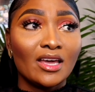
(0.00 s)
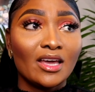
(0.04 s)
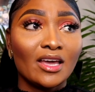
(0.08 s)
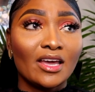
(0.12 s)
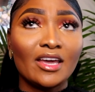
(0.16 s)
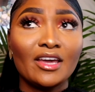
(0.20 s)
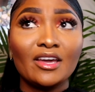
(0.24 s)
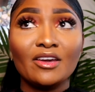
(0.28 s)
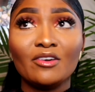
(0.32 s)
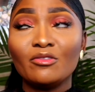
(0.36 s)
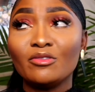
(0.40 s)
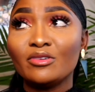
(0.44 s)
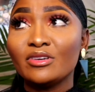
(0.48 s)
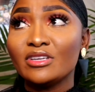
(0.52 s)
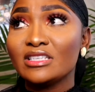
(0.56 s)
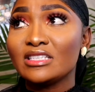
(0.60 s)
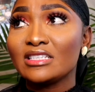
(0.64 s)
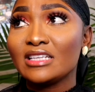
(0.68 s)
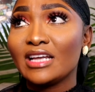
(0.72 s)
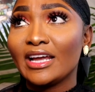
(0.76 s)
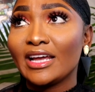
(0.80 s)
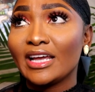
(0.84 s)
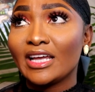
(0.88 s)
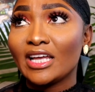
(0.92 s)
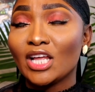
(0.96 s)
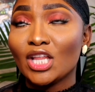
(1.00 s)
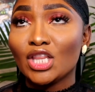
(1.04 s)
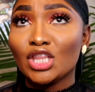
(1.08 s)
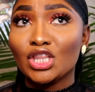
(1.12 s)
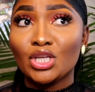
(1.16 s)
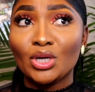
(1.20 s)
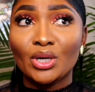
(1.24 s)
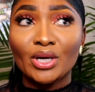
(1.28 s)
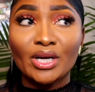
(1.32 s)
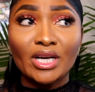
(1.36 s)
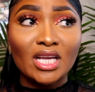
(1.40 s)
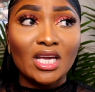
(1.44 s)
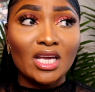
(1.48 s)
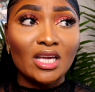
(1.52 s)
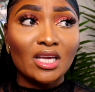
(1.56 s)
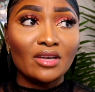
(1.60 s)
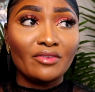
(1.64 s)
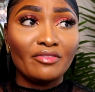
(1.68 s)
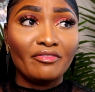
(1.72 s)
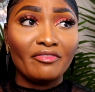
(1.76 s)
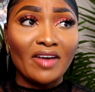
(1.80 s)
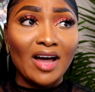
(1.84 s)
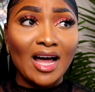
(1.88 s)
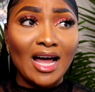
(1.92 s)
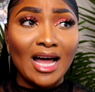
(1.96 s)
It was like
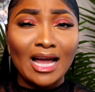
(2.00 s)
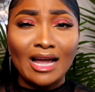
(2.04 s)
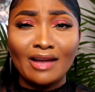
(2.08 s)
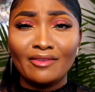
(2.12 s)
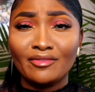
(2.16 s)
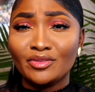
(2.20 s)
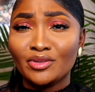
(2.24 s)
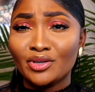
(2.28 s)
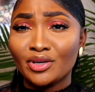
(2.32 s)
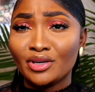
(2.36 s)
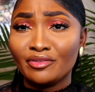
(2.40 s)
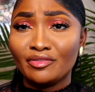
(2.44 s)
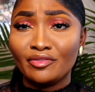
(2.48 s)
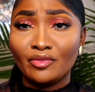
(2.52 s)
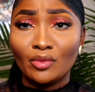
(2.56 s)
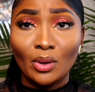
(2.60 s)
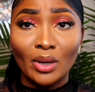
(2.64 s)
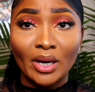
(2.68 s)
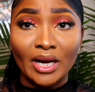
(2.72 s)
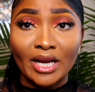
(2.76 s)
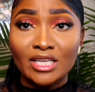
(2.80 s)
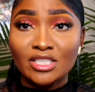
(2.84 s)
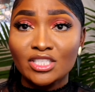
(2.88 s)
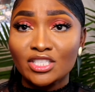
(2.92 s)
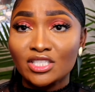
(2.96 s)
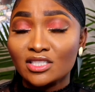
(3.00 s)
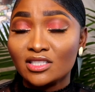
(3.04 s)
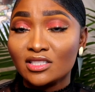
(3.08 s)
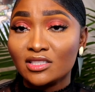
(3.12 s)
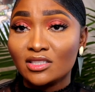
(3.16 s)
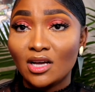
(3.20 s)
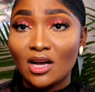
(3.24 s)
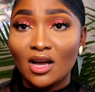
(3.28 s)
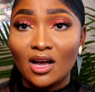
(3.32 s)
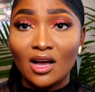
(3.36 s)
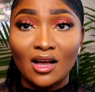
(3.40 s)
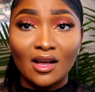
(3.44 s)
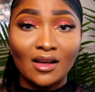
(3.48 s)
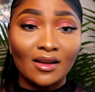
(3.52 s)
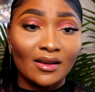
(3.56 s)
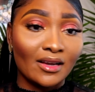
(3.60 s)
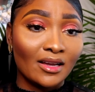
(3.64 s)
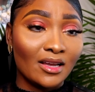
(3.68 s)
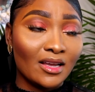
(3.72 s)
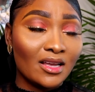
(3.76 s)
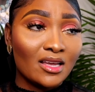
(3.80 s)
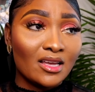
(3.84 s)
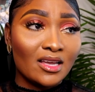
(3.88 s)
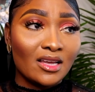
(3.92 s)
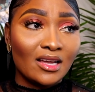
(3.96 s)
35, 34 inches
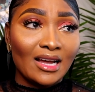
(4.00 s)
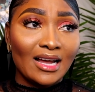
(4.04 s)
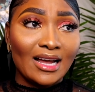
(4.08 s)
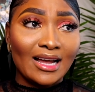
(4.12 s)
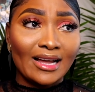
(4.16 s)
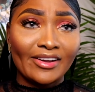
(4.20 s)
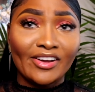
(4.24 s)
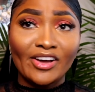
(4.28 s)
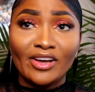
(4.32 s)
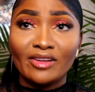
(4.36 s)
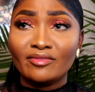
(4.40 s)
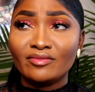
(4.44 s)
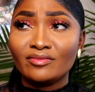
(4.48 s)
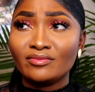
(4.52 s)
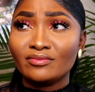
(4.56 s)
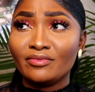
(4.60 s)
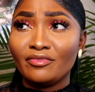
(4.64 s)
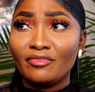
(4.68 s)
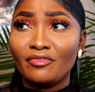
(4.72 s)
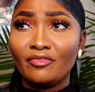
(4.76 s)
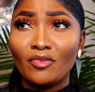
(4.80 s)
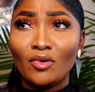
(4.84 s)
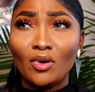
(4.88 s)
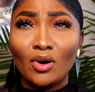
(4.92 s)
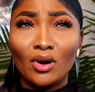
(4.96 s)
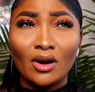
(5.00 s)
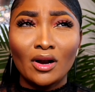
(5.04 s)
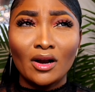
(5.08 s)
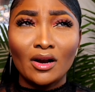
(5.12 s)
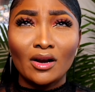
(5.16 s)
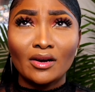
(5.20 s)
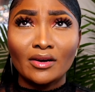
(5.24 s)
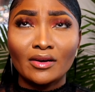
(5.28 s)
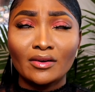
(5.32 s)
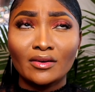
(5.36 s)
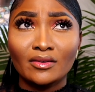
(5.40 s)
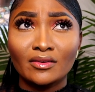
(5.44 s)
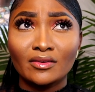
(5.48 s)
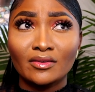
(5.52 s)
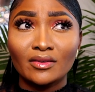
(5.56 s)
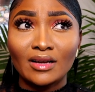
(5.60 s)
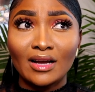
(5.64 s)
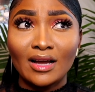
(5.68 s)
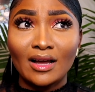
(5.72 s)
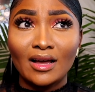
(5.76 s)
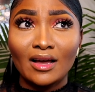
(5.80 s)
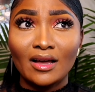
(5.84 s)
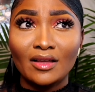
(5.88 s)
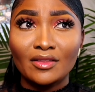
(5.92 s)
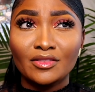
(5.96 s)
long. I got
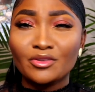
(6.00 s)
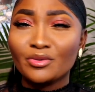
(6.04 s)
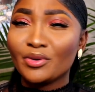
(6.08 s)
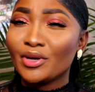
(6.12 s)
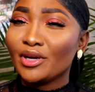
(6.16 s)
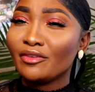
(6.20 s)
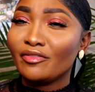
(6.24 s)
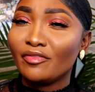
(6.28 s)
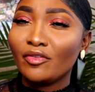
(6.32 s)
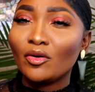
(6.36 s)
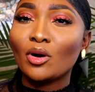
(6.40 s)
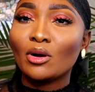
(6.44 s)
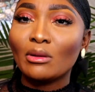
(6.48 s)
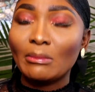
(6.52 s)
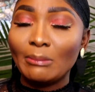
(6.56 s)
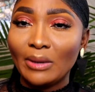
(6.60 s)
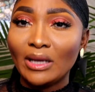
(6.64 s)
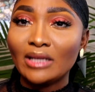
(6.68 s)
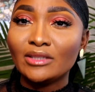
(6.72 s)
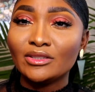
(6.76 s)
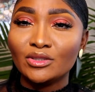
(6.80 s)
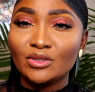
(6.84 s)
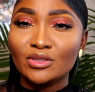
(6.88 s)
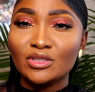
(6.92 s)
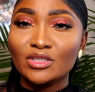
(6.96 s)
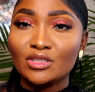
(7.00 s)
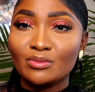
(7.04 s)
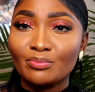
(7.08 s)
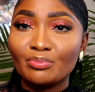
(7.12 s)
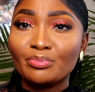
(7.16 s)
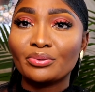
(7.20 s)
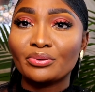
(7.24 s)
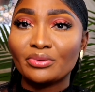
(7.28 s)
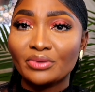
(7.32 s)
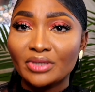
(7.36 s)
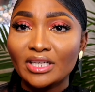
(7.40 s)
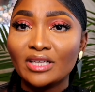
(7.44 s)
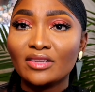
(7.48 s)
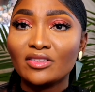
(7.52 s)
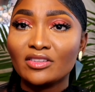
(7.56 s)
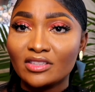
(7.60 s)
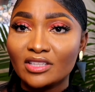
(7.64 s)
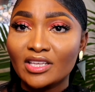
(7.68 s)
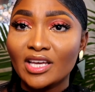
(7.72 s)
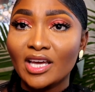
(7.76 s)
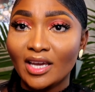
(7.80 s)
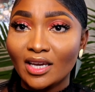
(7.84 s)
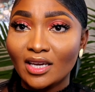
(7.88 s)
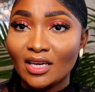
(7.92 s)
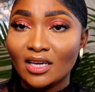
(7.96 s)
3 or 4 bundles, pretty
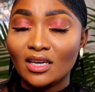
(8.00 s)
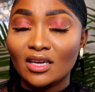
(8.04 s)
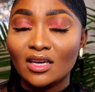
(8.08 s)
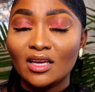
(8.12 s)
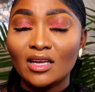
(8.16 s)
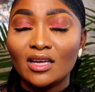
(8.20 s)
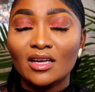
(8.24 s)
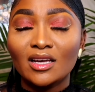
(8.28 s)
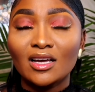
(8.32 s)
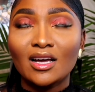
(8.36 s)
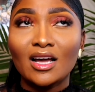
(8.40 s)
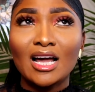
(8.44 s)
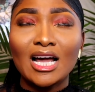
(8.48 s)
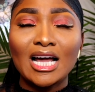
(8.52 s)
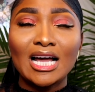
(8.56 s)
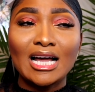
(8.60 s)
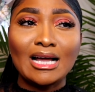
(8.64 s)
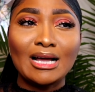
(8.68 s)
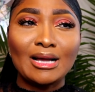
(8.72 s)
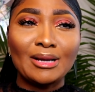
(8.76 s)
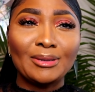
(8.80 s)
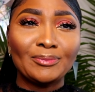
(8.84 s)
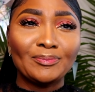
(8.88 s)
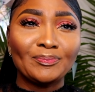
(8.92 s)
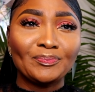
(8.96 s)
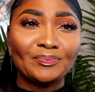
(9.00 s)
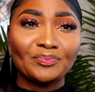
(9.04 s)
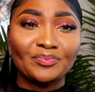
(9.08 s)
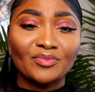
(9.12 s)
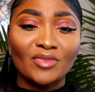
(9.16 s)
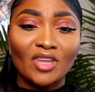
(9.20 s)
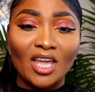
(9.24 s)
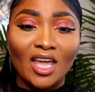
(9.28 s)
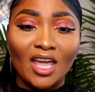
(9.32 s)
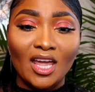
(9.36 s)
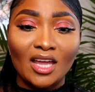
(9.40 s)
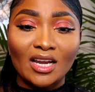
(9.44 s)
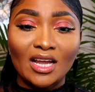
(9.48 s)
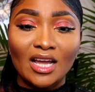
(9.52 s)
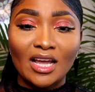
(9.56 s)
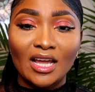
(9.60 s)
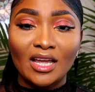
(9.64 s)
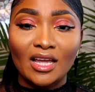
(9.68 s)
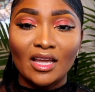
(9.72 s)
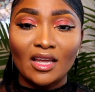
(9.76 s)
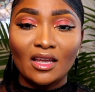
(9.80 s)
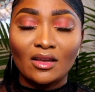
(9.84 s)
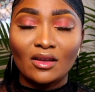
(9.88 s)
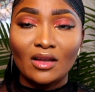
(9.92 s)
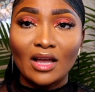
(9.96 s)
thick, and
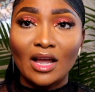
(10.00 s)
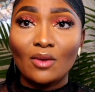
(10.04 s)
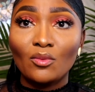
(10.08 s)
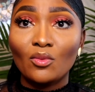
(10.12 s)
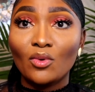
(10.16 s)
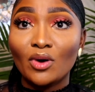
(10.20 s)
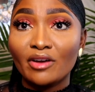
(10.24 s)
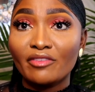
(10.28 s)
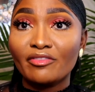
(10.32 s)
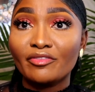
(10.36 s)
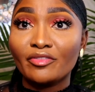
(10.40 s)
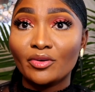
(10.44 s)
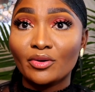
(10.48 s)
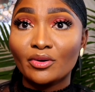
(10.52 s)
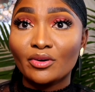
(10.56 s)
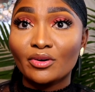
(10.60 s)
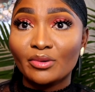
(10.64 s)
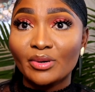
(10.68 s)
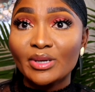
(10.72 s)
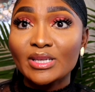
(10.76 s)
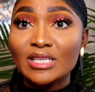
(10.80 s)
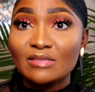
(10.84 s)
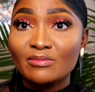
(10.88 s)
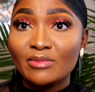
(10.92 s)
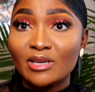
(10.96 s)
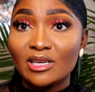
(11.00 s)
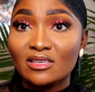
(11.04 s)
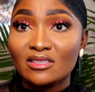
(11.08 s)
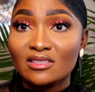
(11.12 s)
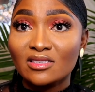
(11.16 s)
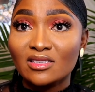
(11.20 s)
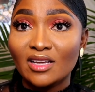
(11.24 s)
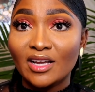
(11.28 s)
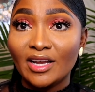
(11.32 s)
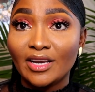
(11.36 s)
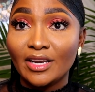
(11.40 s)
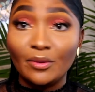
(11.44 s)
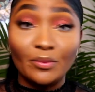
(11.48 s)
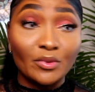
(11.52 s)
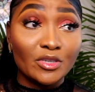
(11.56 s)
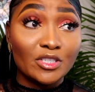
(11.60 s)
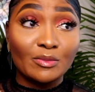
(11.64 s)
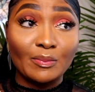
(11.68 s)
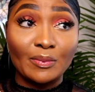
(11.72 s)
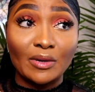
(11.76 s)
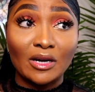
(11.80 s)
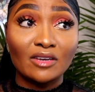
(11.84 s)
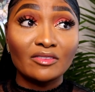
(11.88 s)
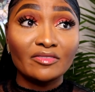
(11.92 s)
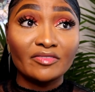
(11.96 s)
I wore it for Christmas, and it
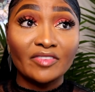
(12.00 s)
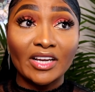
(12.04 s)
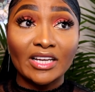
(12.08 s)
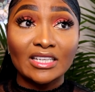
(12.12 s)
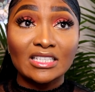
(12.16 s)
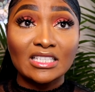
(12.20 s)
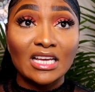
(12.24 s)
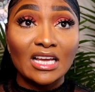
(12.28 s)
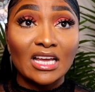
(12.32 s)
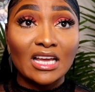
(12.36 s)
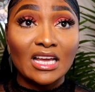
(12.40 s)
was perfect.